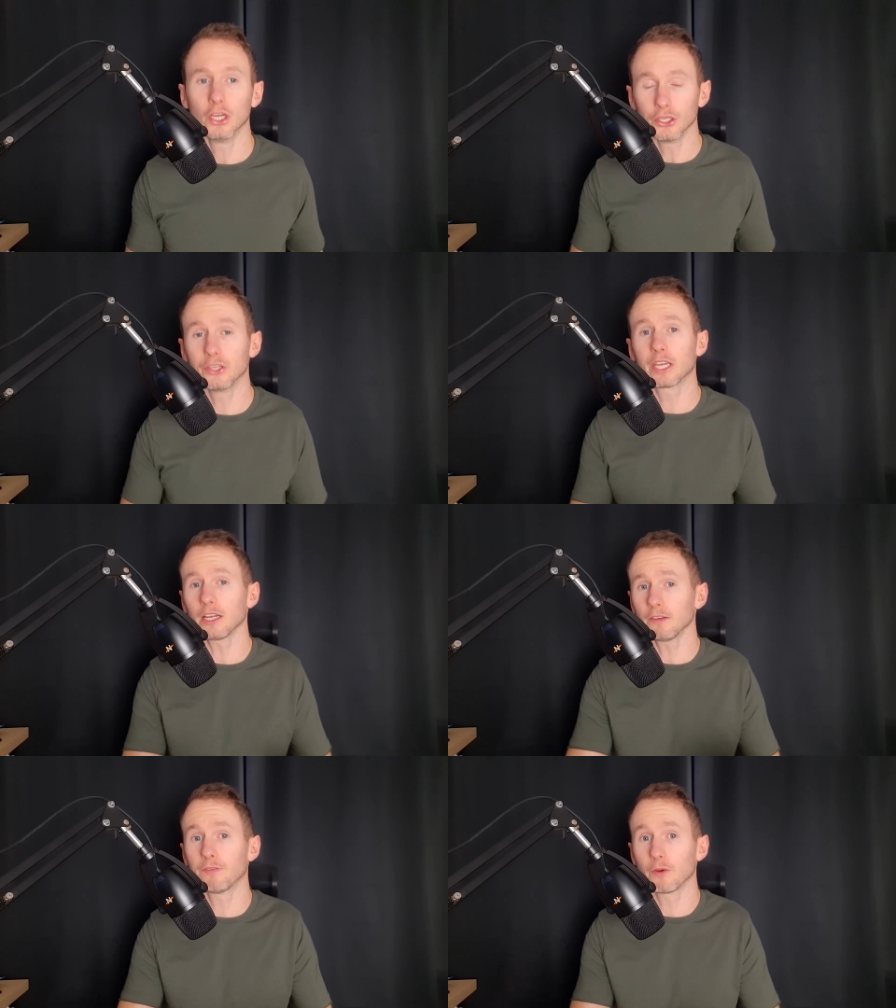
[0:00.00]
You
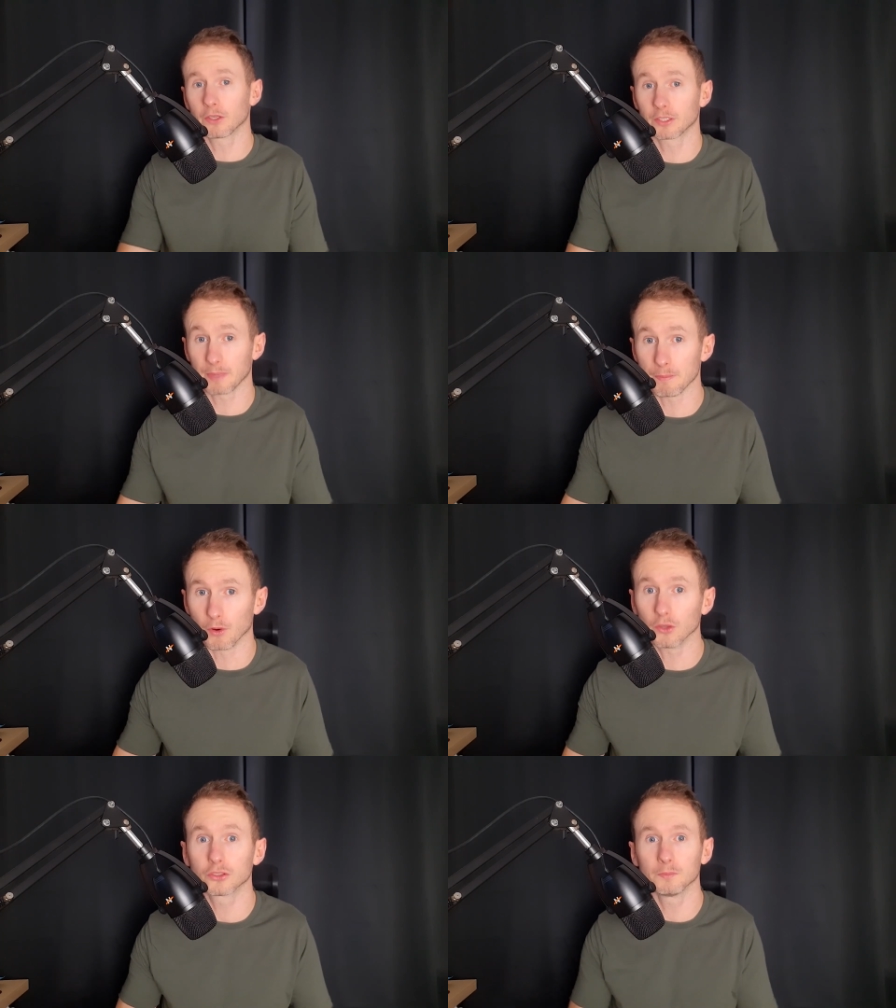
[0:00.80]
can focus a bit
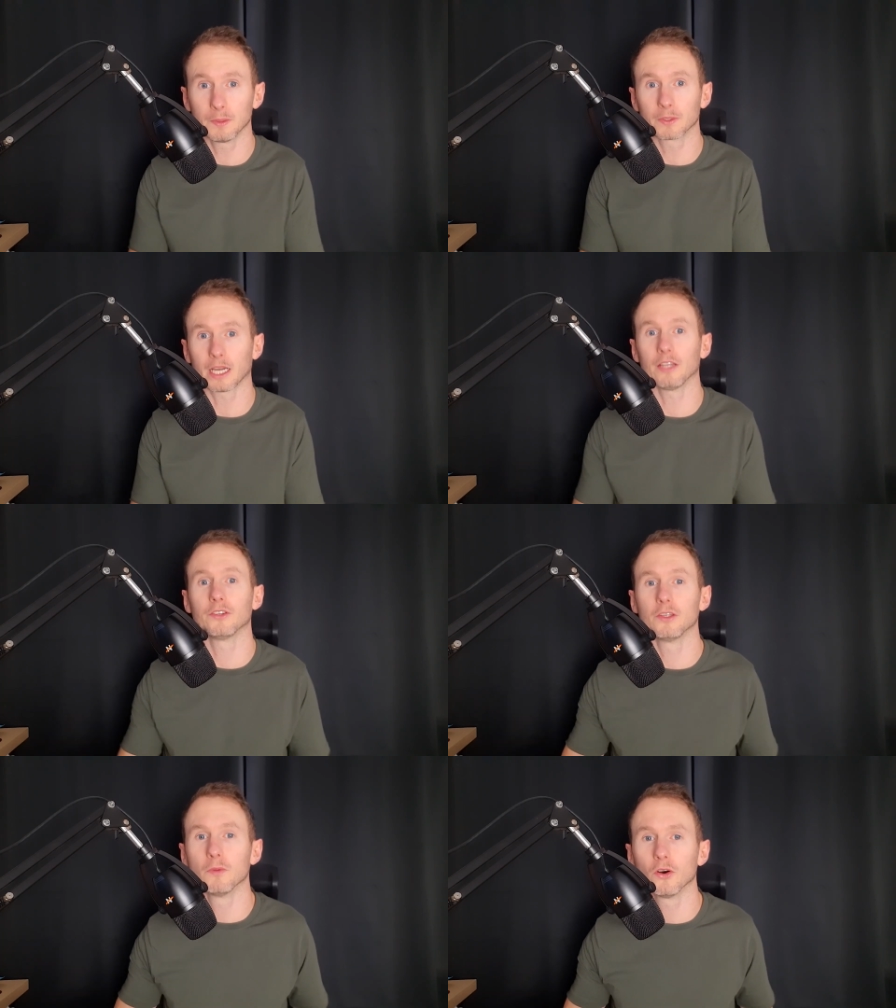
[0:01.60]
more, some people can
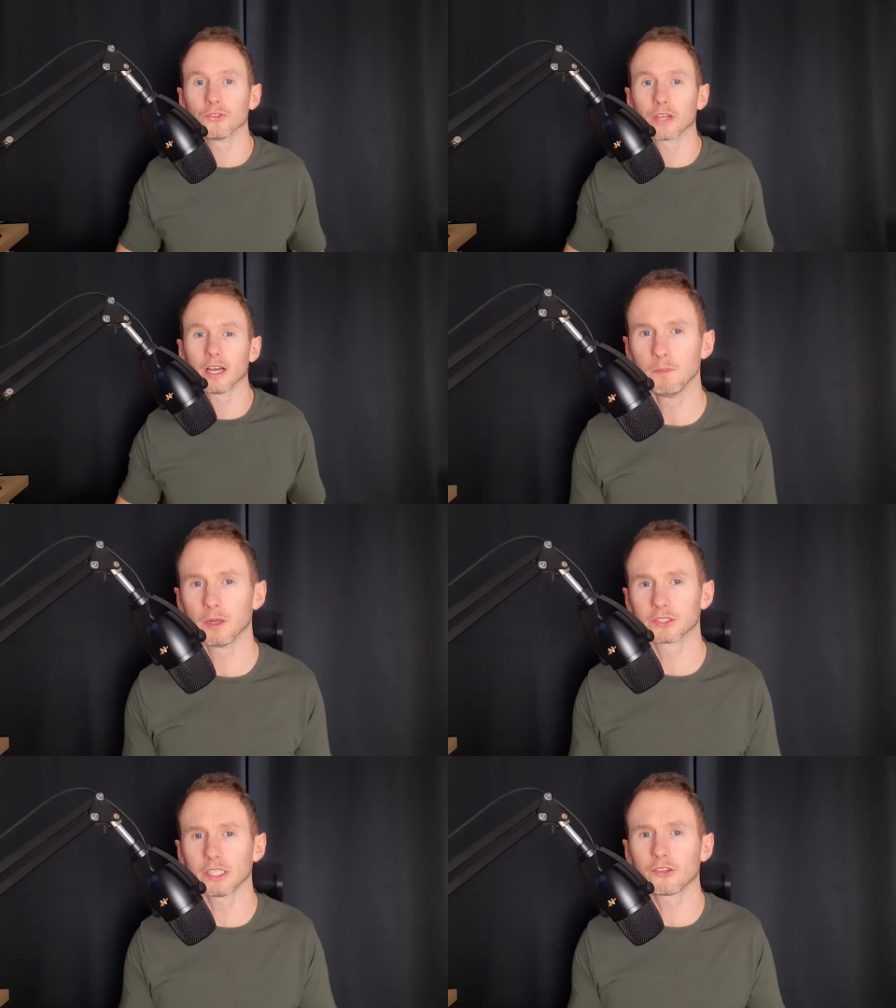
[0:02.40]
do more than that, but
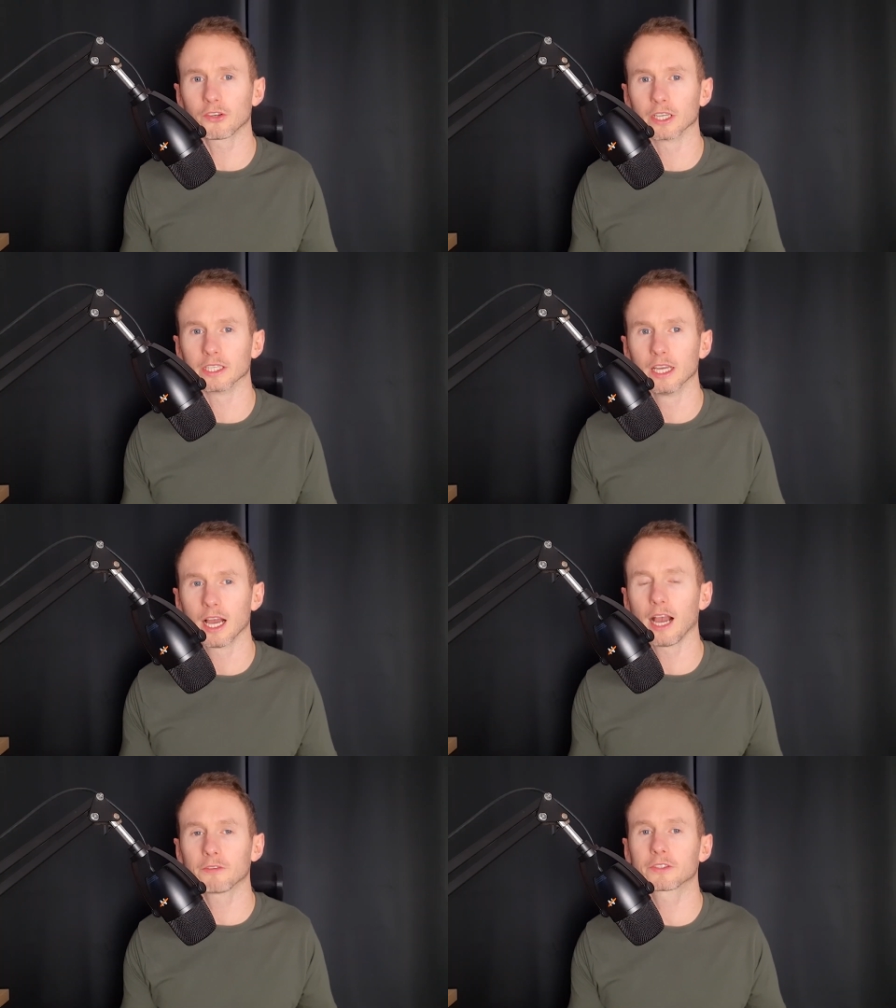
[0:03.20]
essentially,
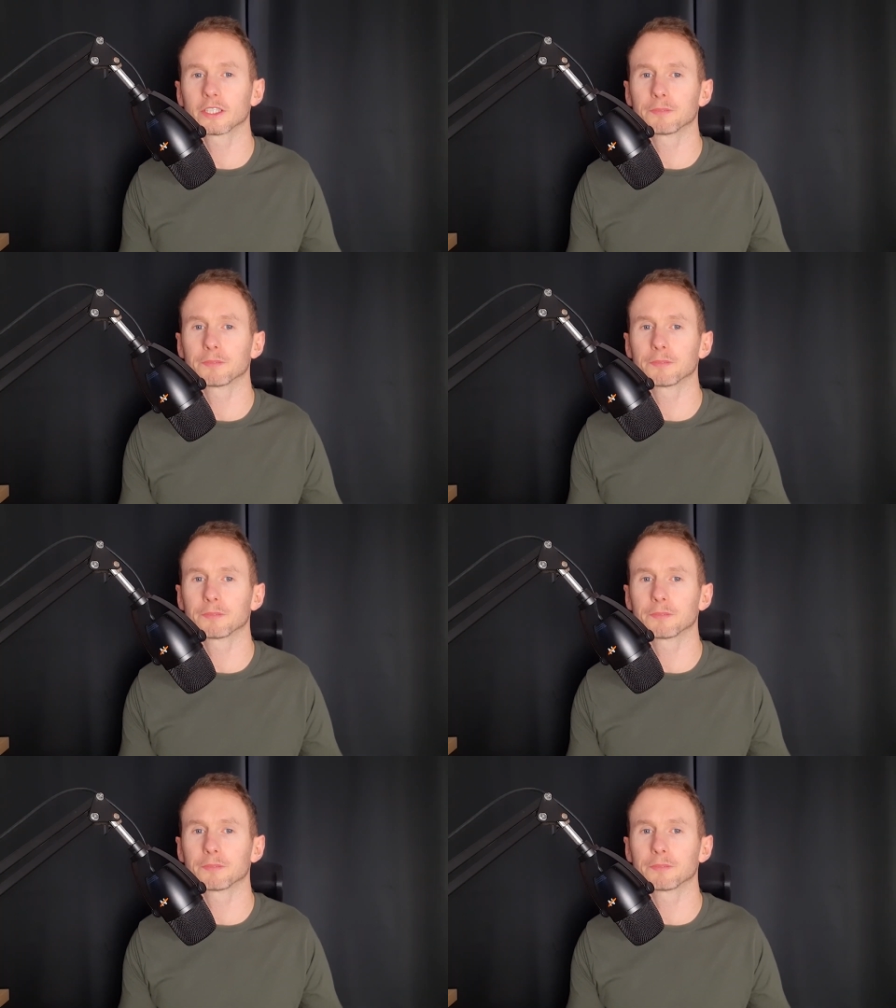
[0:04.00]
after this